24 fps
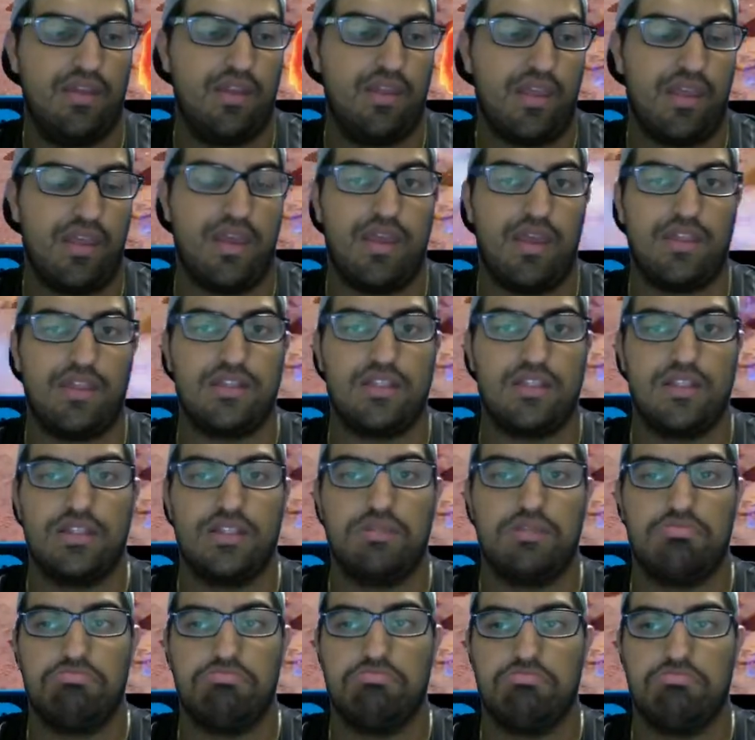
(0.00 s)
It's
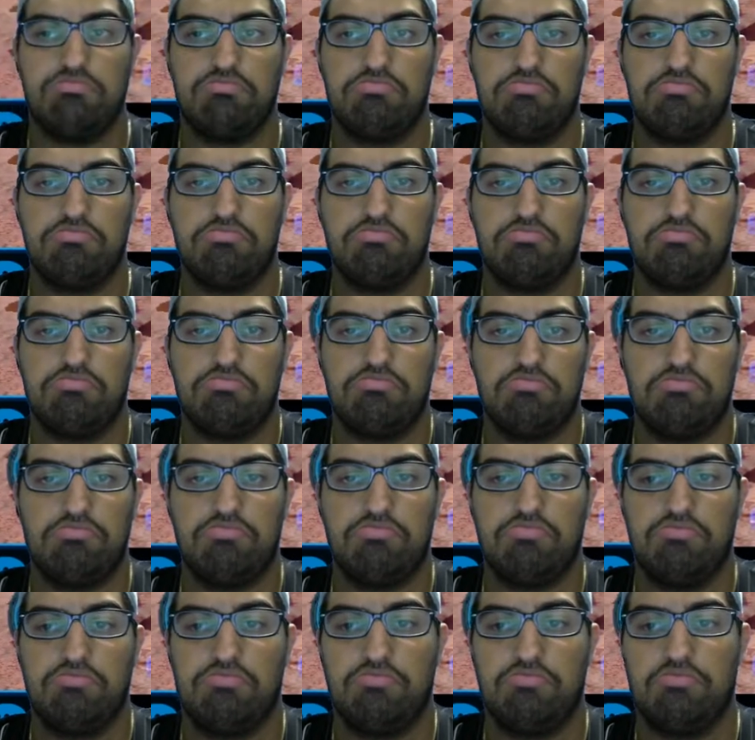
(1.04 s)

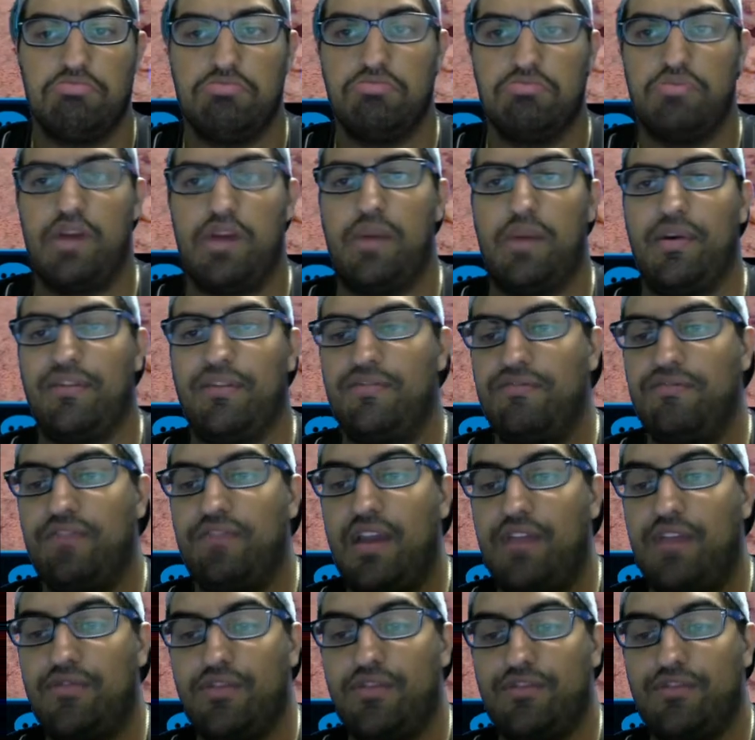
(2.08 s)
not my
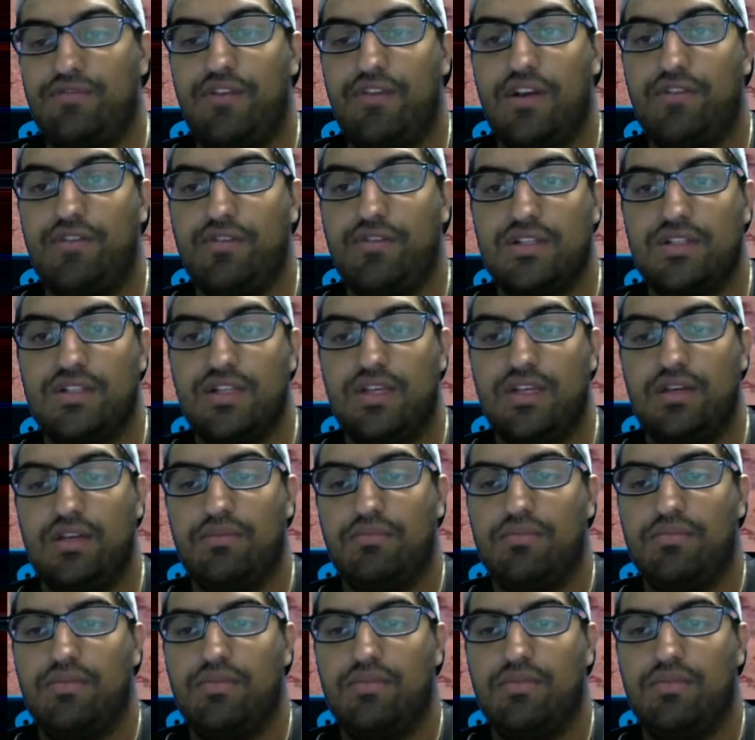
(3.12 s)
favorite team.